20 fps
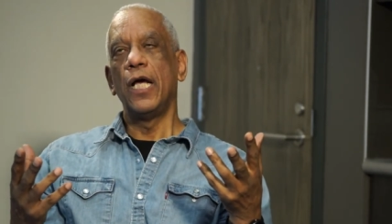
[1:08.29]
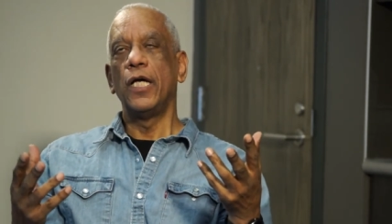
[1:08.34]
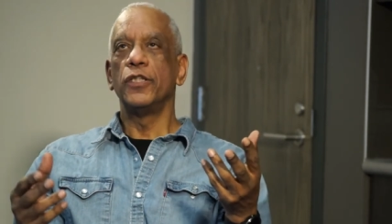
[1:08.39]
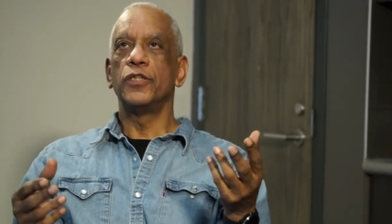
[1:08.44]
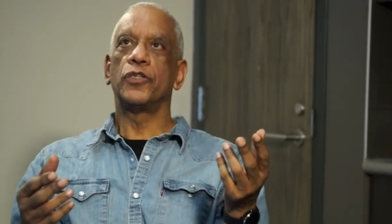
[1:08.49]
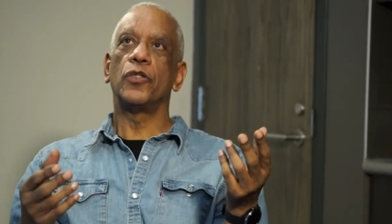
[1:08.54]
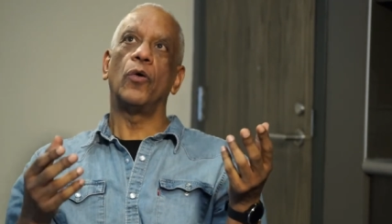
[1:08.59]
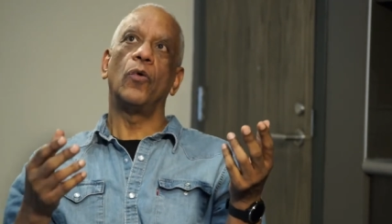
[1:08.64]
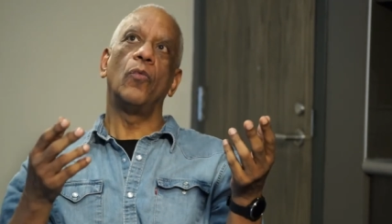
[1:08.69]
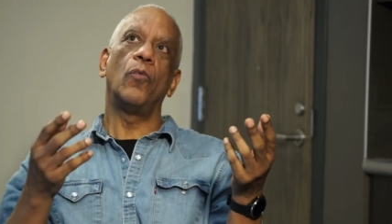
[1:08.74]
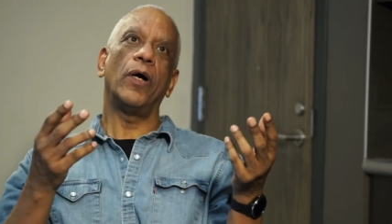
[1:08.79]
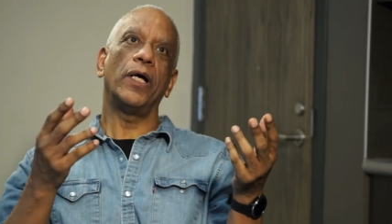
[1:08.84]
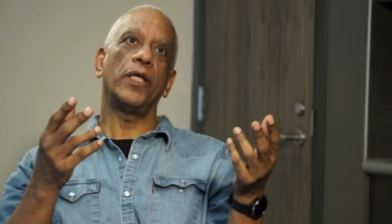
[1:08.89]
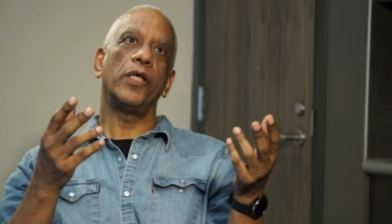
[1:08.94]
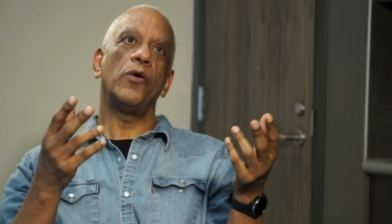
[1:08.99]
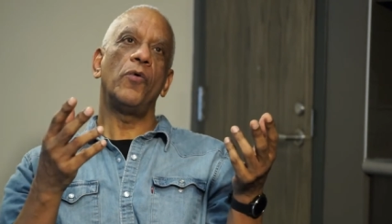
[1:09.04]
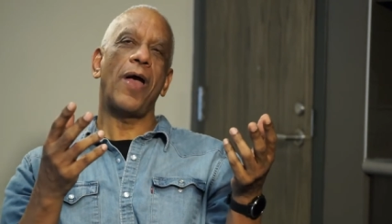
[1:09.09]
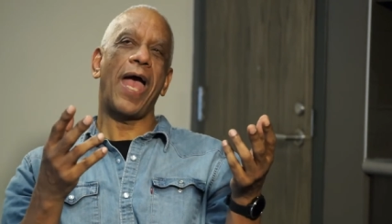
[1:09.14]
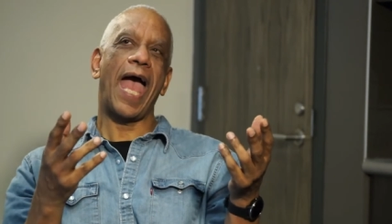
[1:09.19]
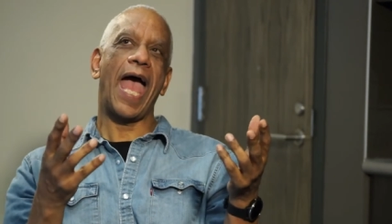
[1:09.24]
So what
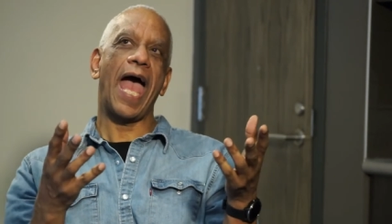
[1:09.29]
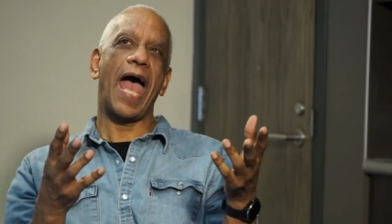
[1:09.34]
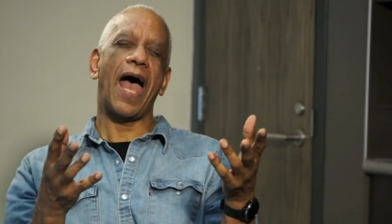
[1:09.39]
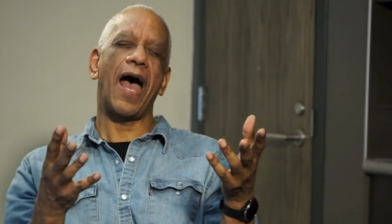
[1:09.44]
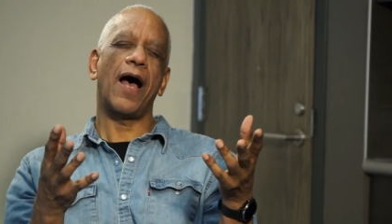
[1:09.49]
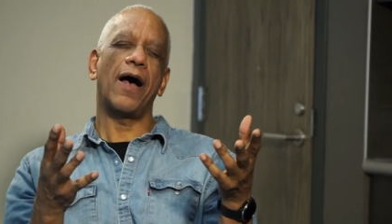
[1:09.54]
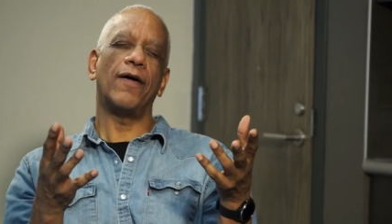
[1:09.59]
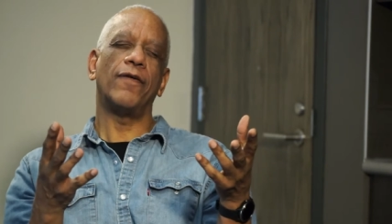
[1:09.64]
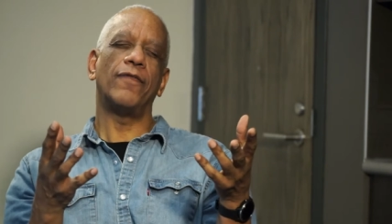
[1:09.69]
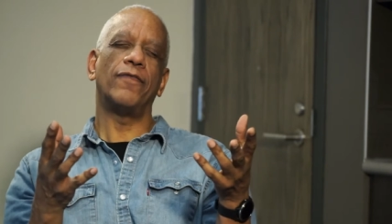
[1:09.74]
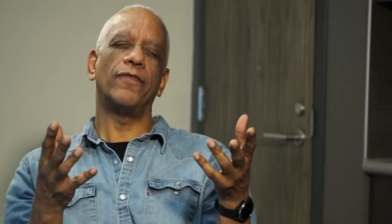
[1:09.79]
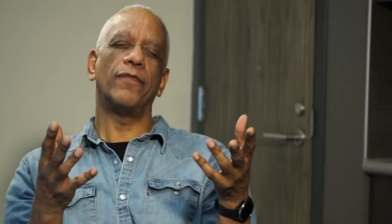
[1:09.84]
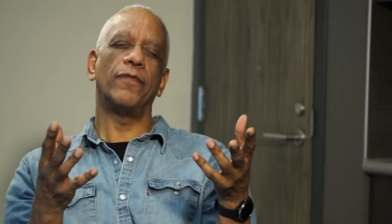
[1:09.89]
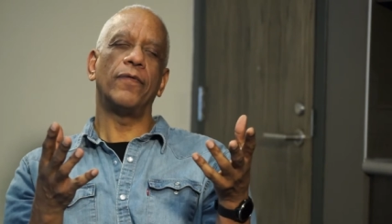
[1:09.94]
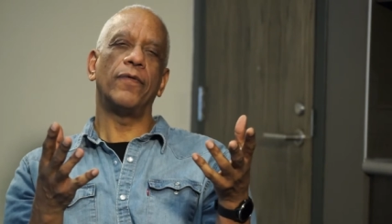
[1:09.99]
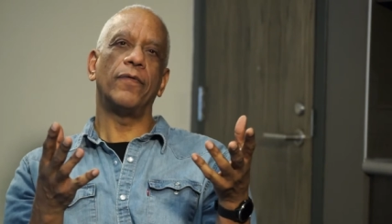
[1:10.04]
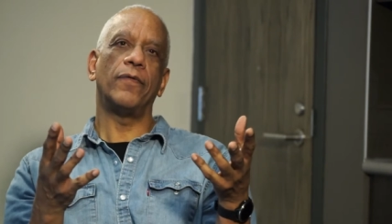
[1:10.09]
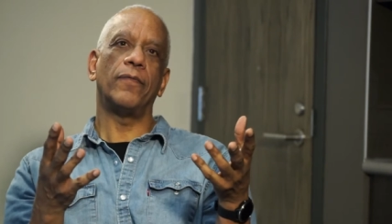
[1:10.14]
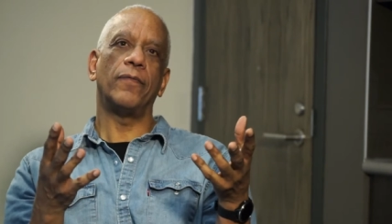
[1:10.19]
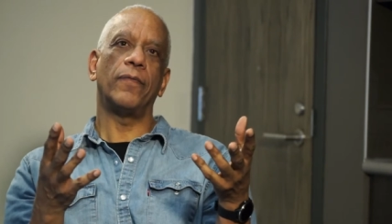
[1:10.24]
you have
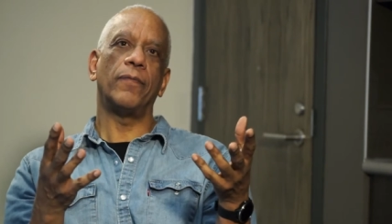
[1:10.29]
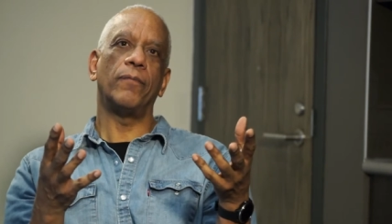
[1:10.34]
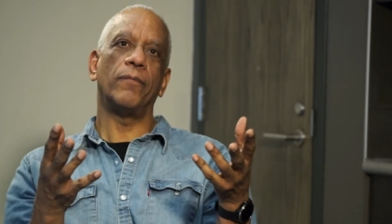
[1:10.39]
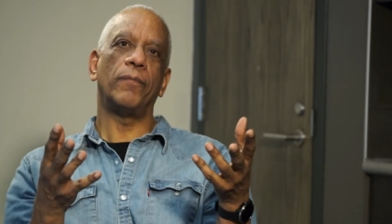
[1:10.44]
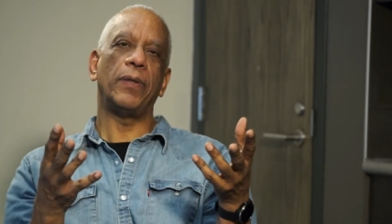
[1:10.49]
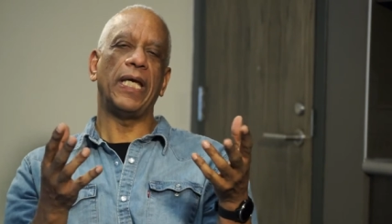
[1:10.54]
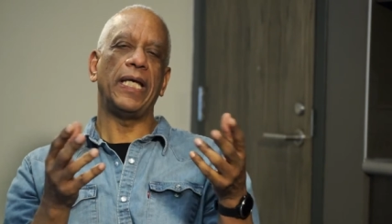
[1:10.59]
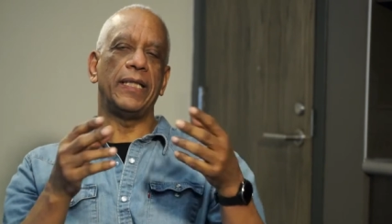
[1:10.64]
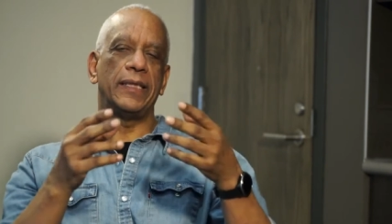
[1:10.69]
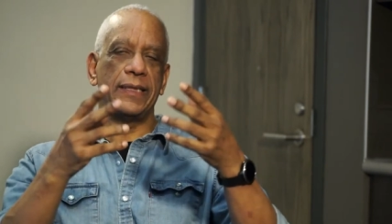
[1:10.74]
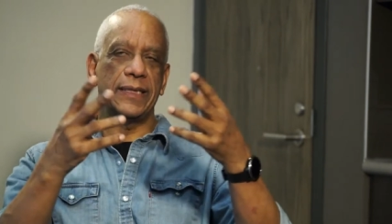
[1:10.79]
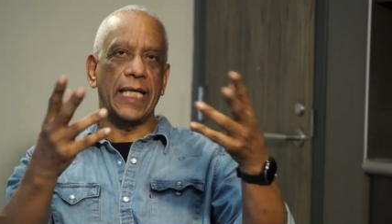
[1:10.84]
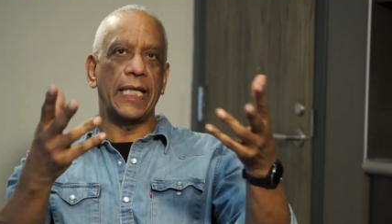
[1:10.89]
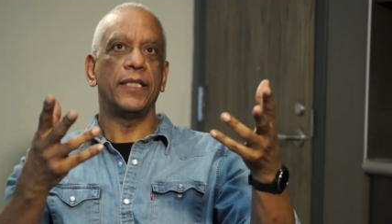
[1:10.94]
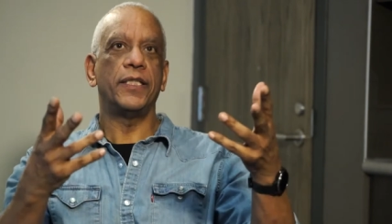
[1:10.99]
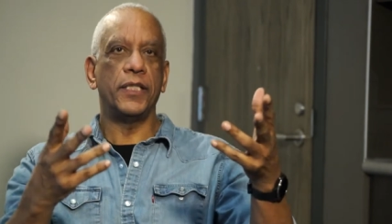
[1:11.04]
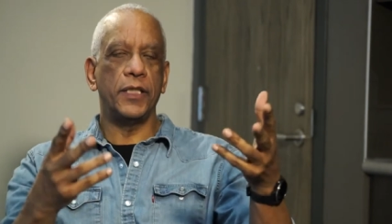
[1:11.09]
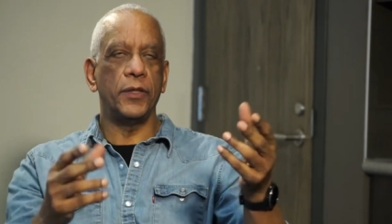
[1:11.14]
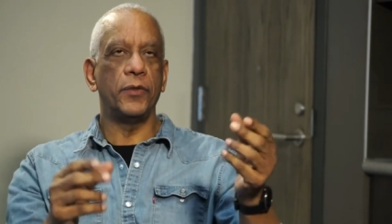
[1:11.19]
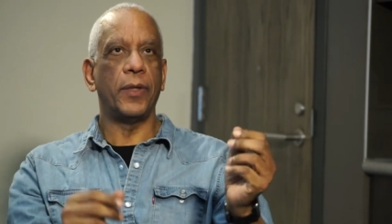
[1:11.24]
being
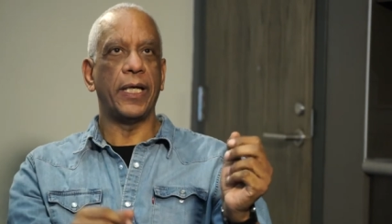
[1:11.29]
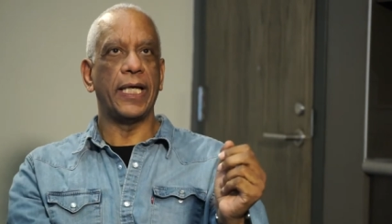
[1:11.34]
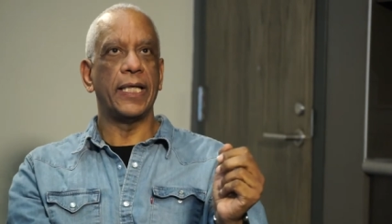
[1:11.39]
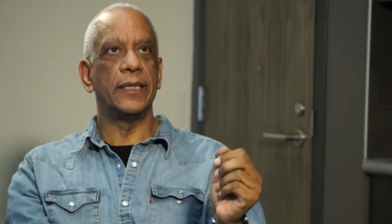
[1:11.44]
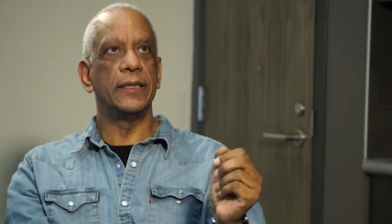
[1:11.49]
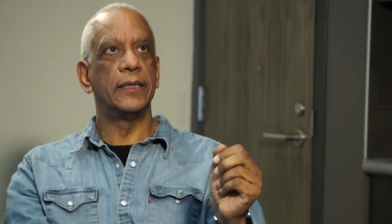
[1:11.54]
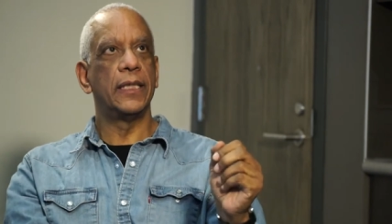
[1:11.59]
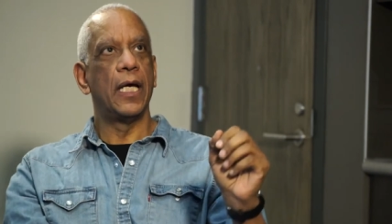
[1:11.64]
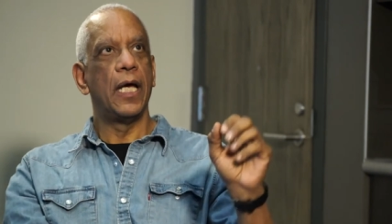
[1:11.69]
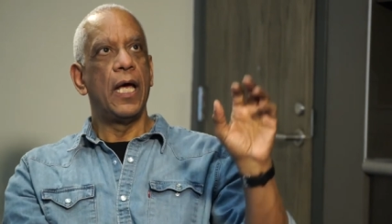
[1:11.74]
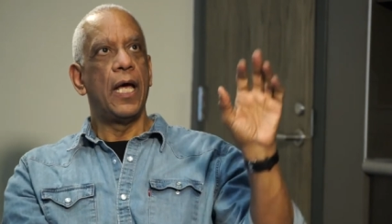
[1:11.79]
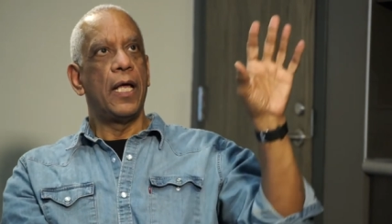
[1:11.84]
said to you is